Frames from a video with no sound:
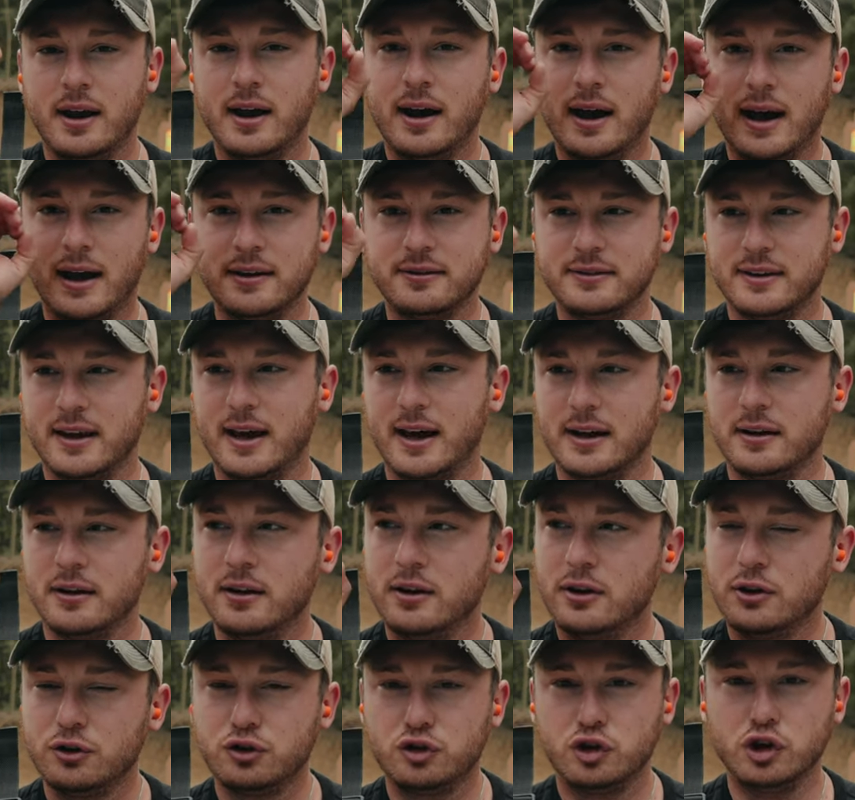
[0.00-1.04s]
has that
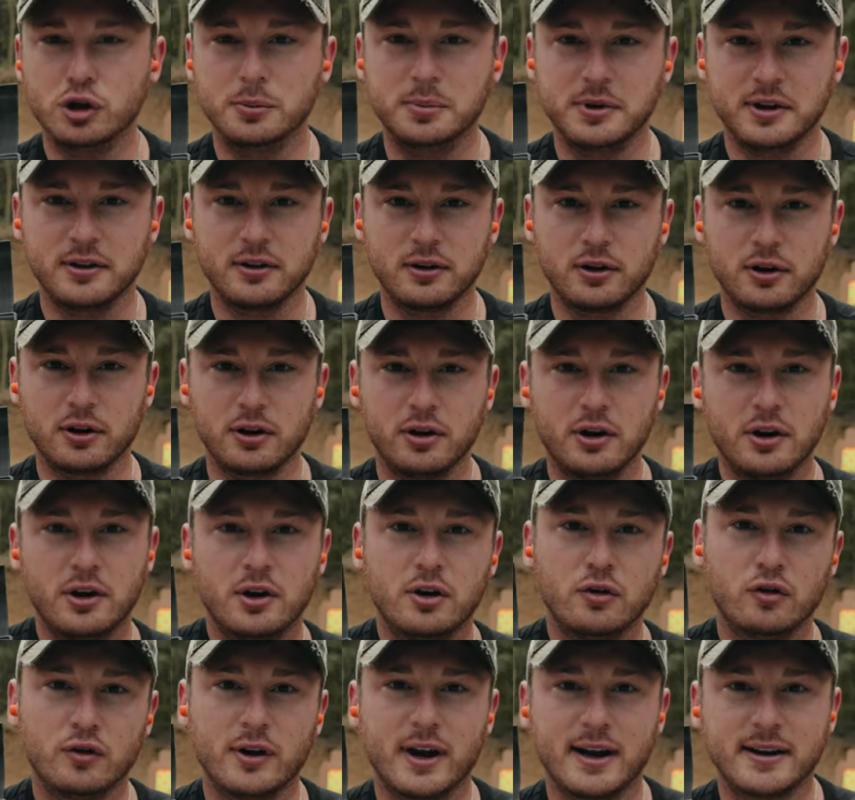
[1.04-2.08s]
tubular
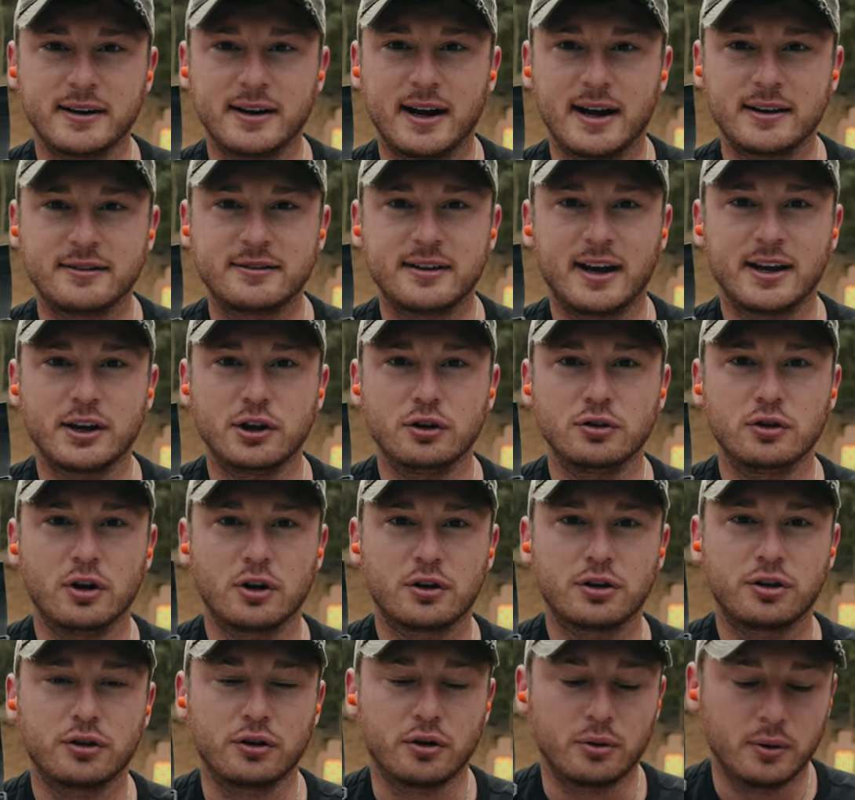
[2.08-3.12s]
red dot sight you
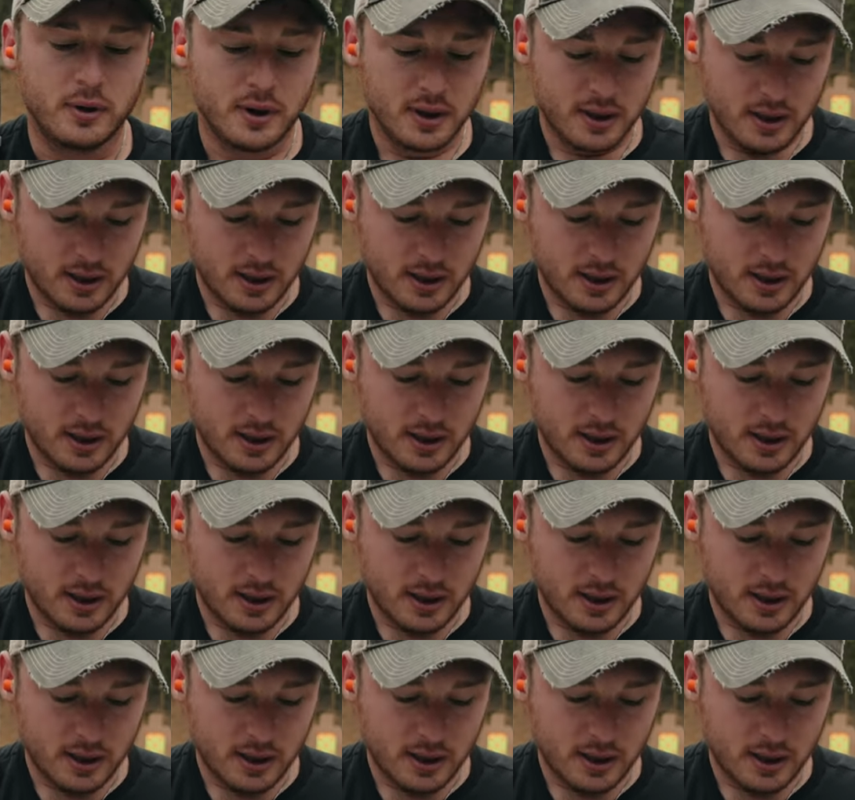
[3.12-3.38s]
look through.